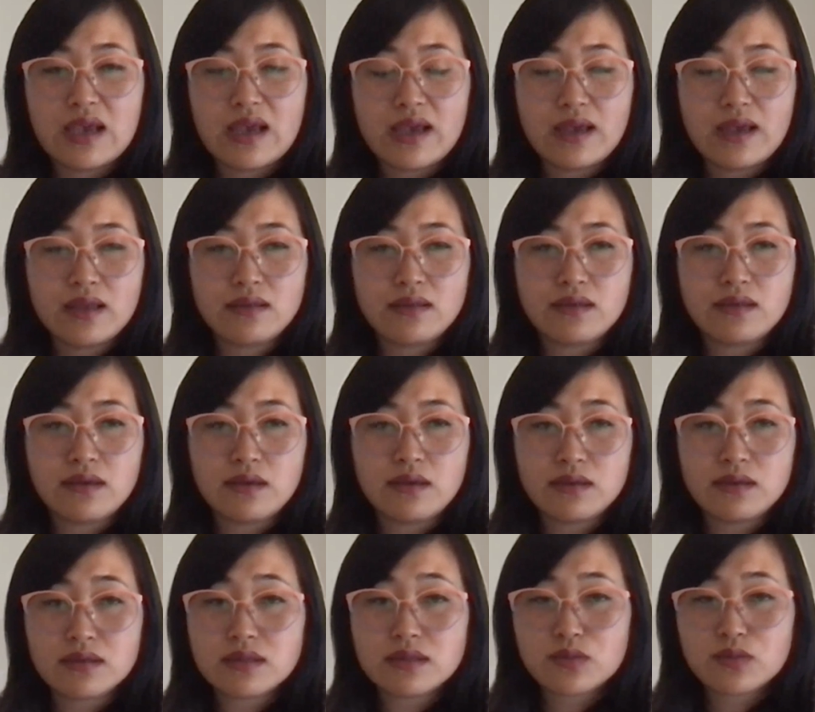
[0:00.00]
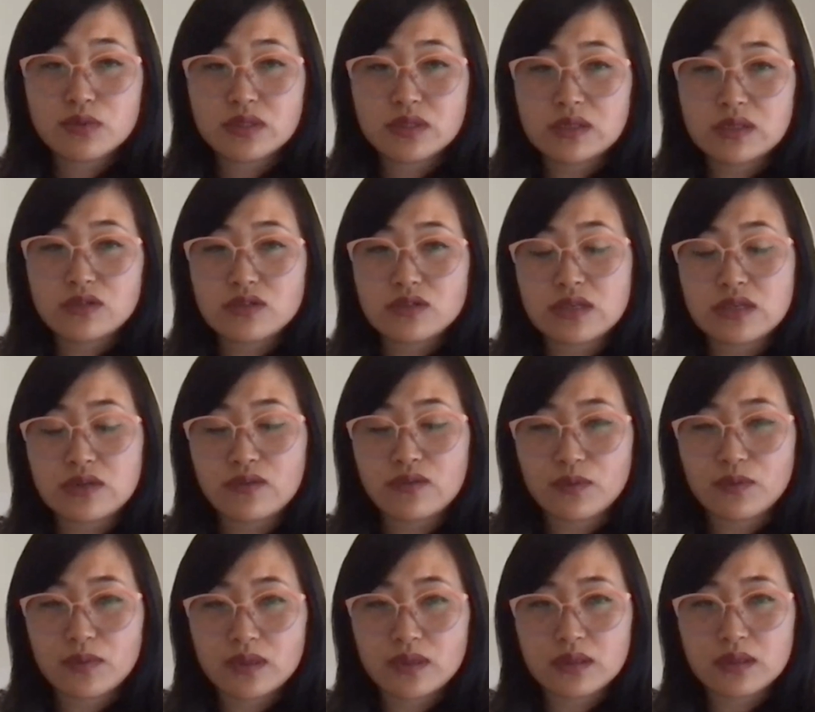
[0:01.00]
And this is really interesting
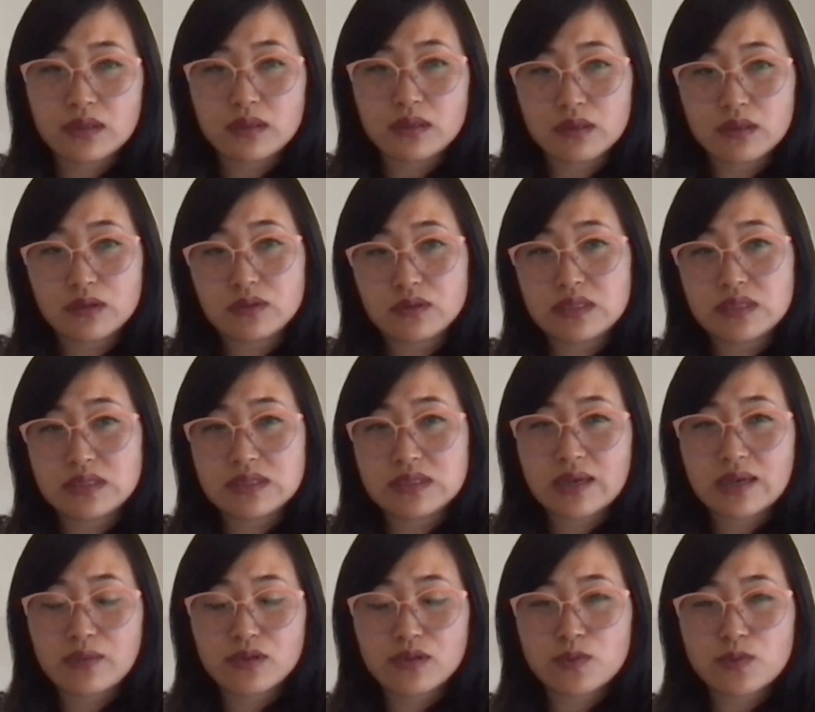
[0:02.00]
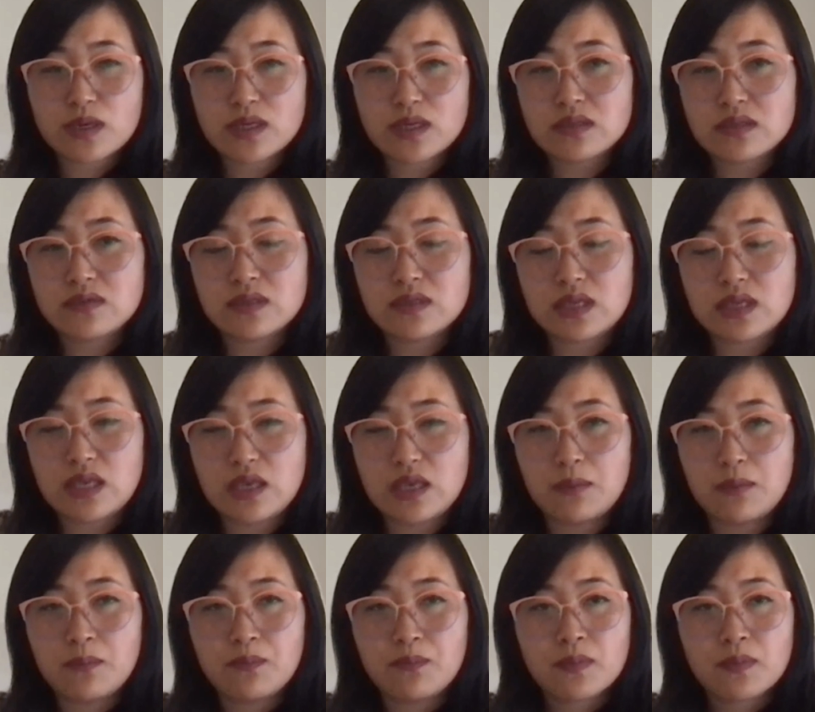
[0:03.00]
from a clinical design perspective
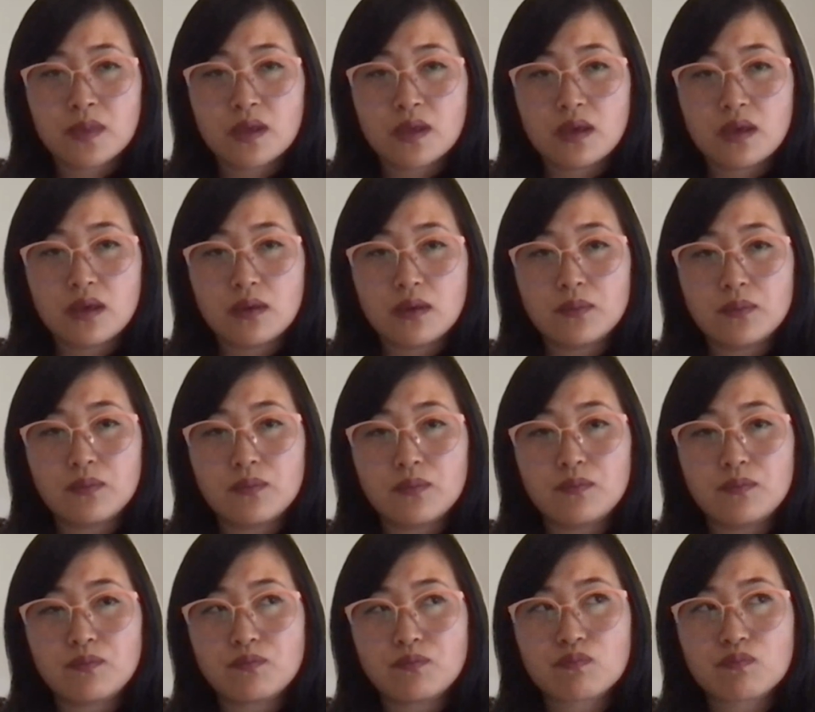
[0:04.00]
um,